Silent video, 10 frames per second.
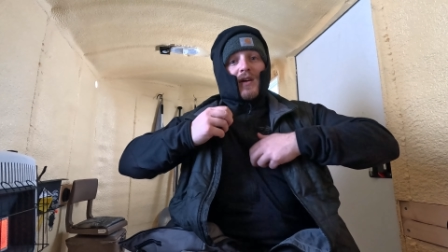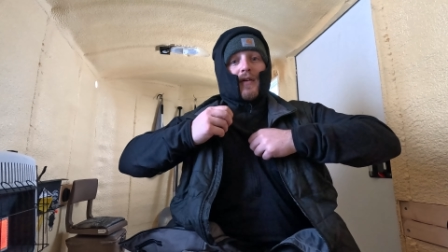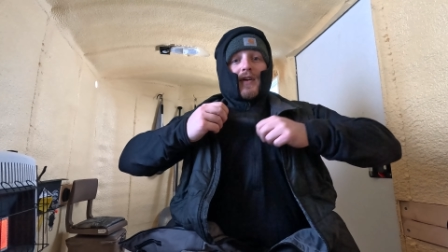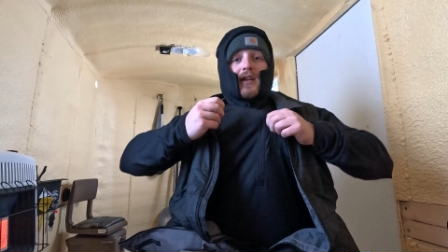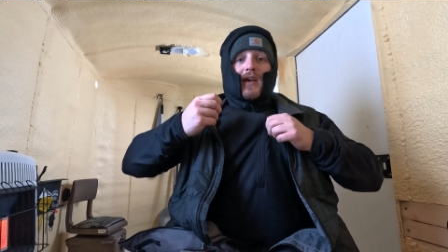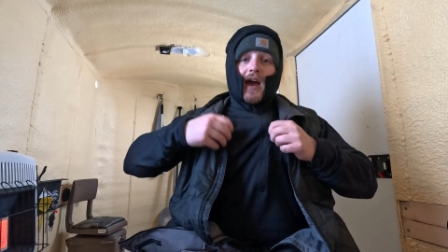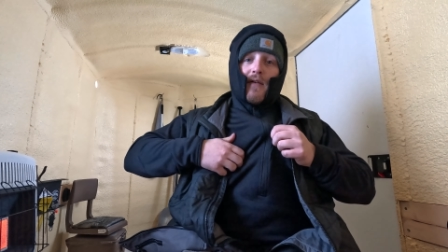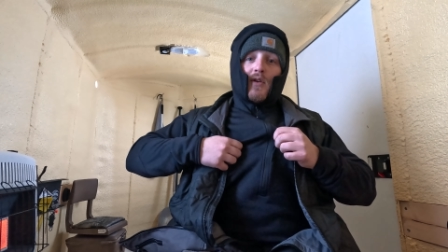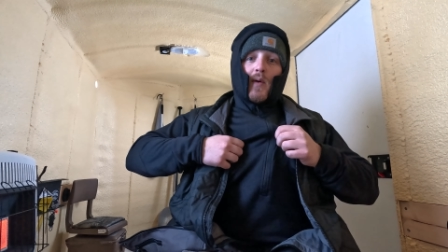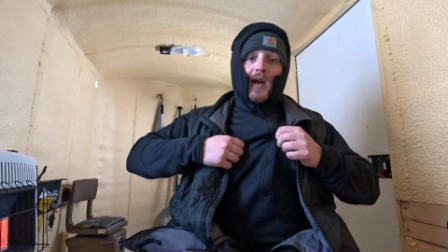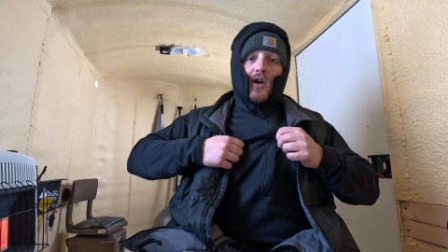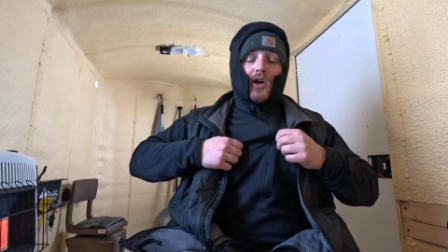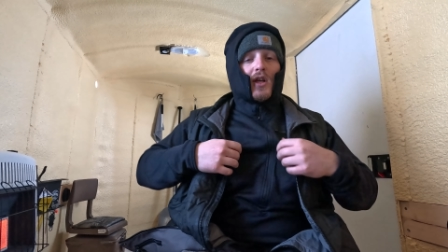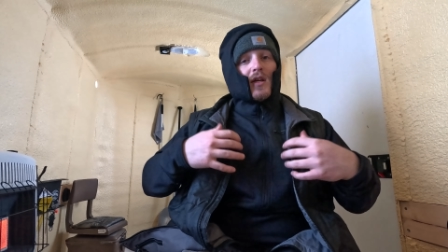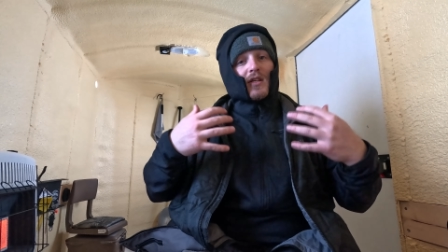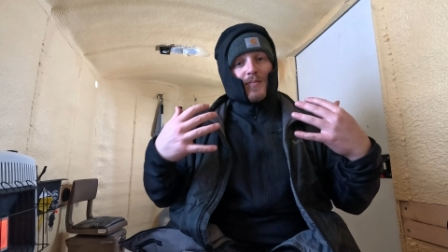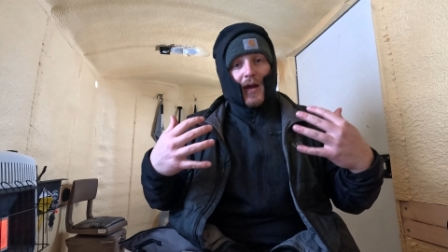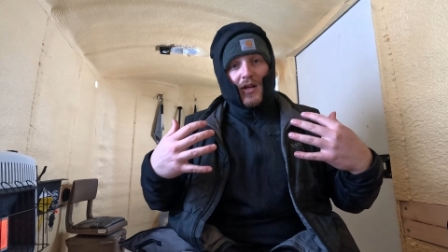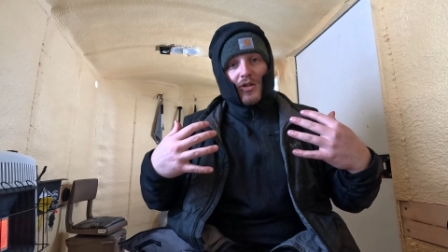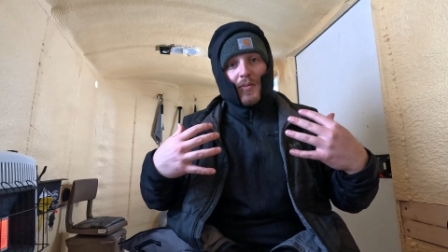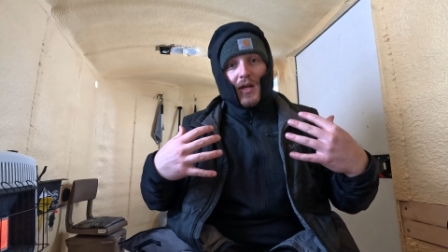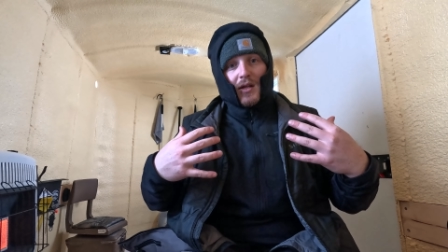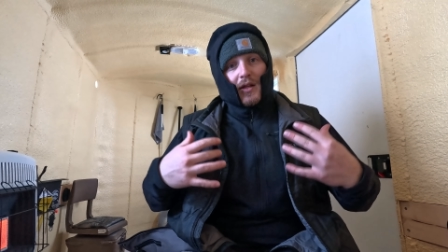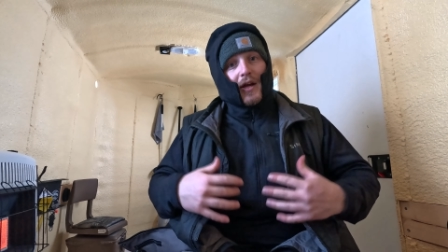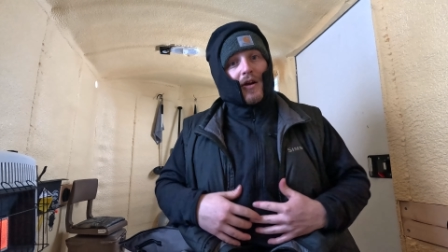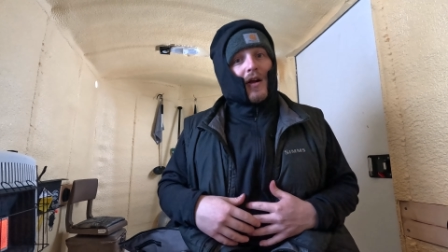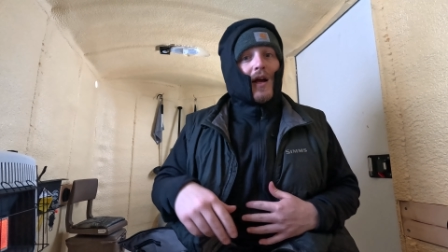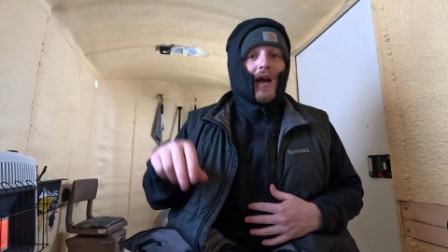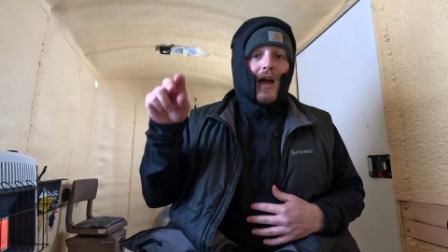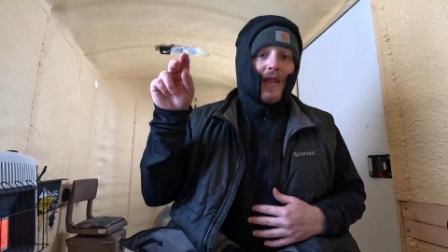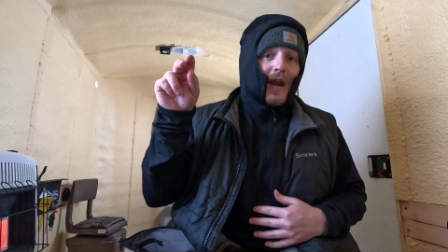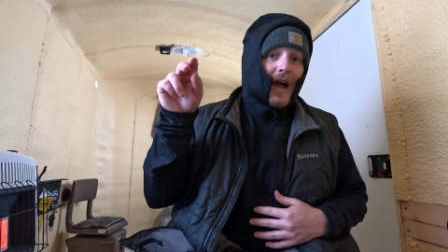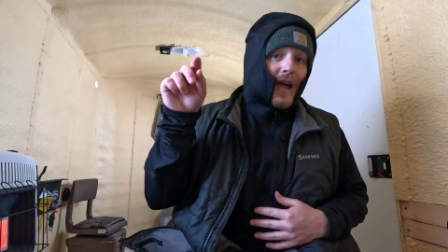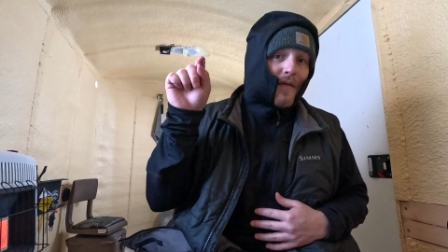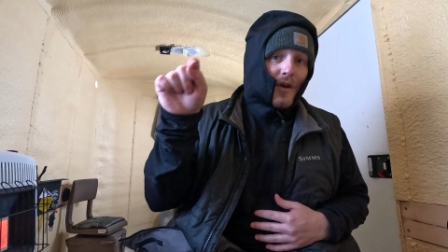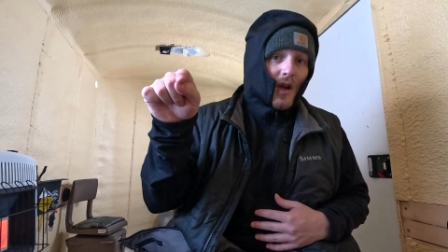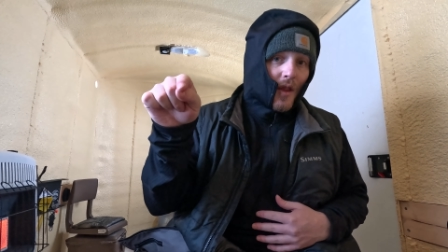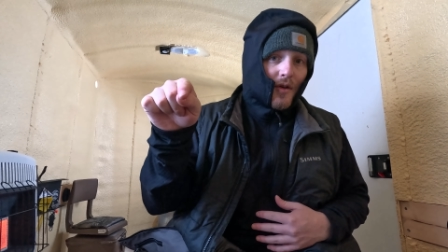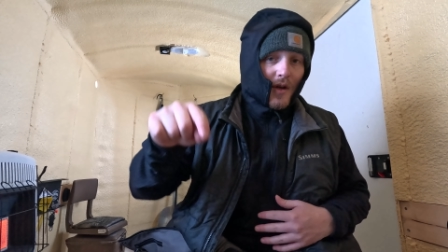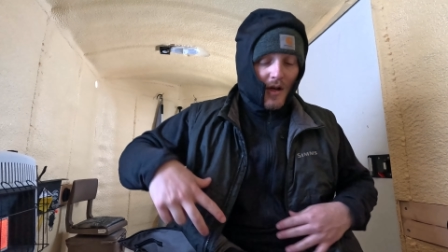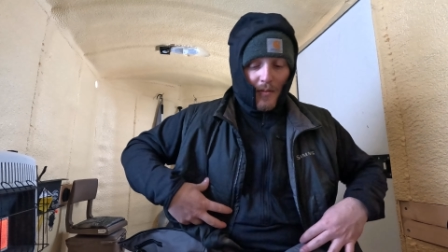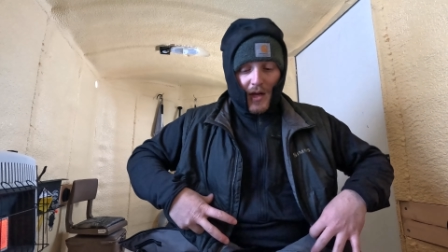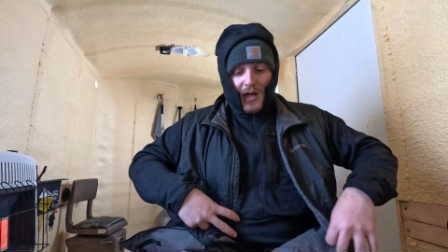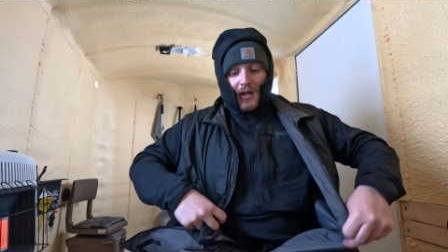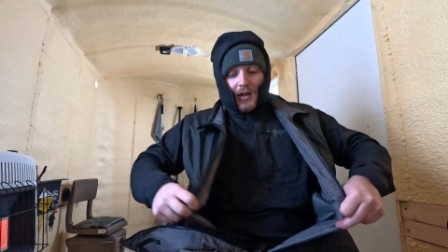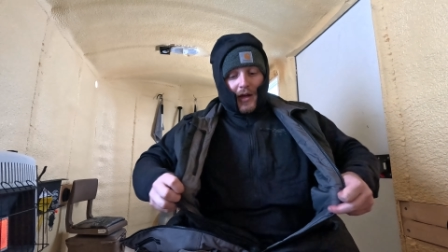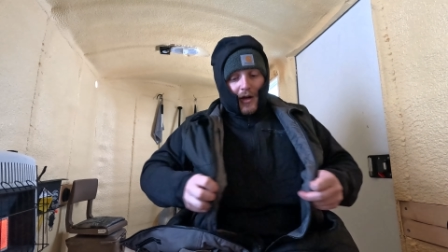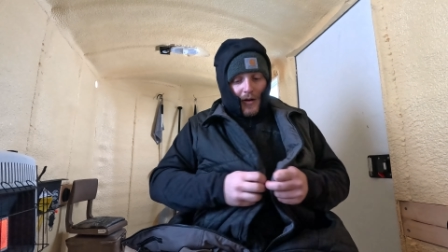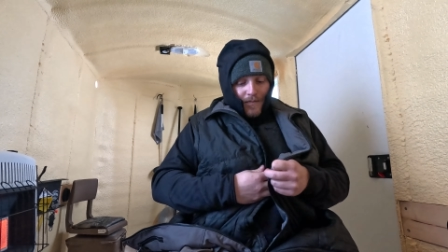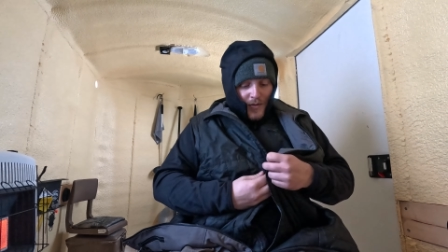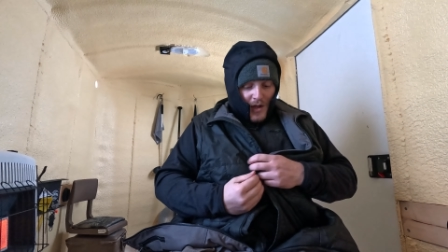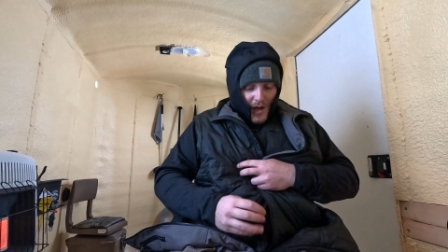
I've got the heavyweight hoodie as my intermediate layer, and then I have another intermediate layer.